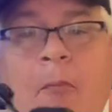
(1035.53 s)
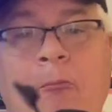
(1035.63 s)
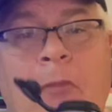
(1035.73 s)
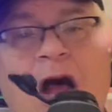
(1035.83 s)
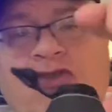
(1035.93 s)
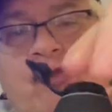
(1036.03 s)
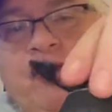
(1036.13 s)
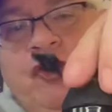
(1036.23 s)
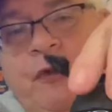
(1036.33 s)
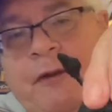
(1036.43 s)

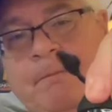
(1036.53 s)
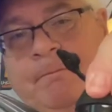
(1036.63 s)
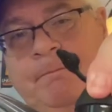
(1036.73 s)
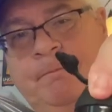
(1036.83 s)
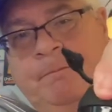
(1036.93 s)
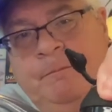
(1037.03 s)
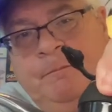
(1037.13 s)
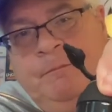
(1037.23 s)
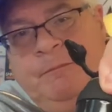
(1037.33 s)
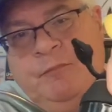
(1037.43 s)
modular unit.
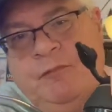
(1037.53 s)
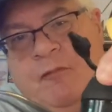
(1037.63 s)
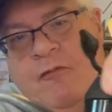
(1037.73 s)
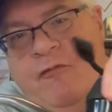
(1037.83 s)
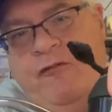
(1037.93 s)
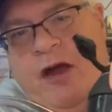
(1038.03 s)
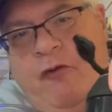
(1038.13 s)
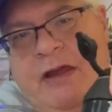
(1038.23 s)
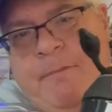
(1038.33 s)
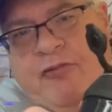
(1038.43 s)

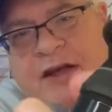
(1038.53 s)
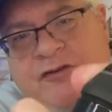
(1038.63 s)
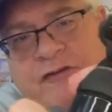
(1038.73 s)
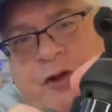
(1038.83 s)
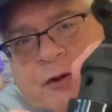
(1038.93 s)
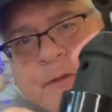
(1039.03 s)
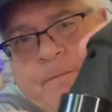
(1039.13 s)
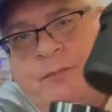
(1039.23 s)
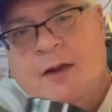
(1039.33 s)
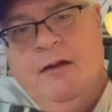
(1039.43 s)
Very impressive unit,
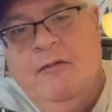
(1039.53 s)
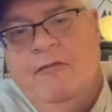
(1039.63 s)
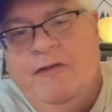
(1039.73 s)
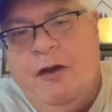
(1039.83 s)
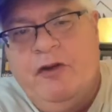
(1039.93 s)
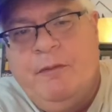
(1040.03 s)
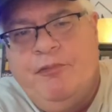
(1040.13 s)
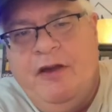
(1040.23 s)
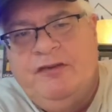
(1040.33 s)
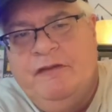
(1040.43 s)
very
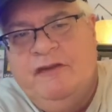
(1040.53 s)
impressive